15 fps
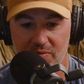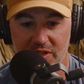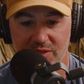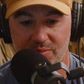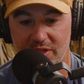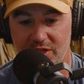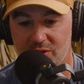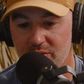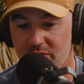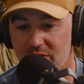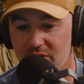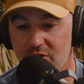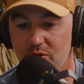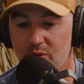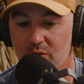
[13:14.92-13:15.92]
especially with
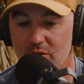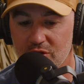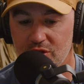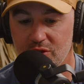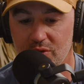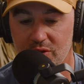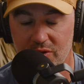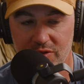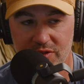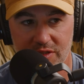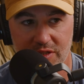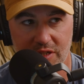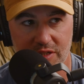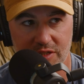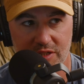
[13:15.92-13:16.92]
the newer
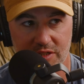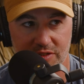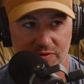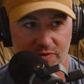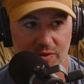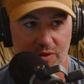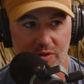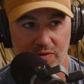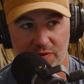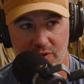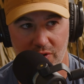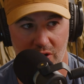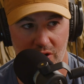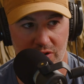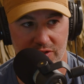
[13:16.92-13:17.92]
shooters, it just,
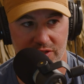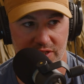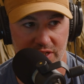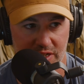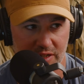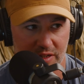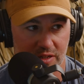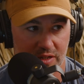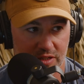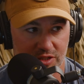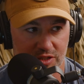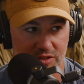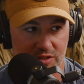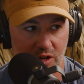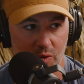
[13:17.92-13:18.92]
for our sake, it's
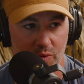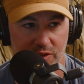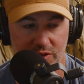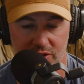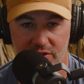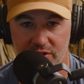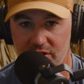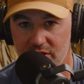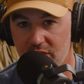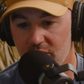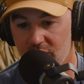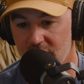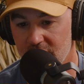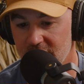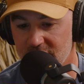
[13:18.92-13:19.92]
just always good to
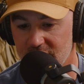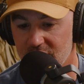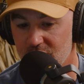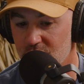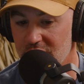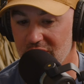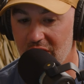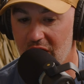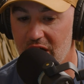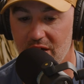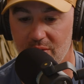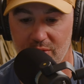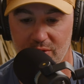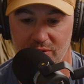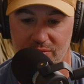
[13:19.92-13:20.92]
know that it's a
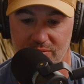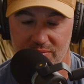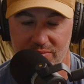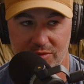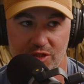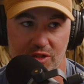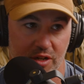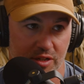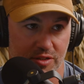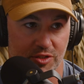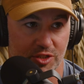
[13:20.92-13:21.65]
reliable shotgun